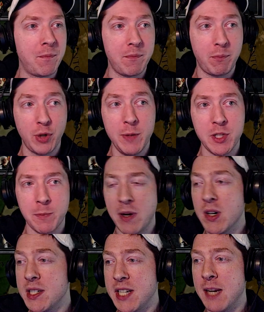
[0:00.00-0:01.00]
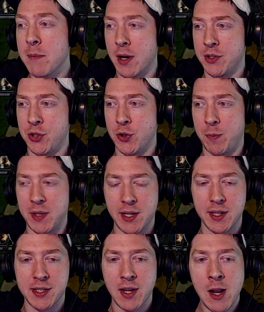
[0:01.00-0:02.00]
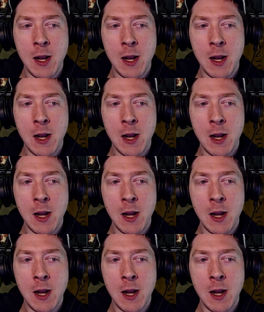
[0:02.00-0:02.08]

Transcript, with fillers: pretty much marry Daemon to, because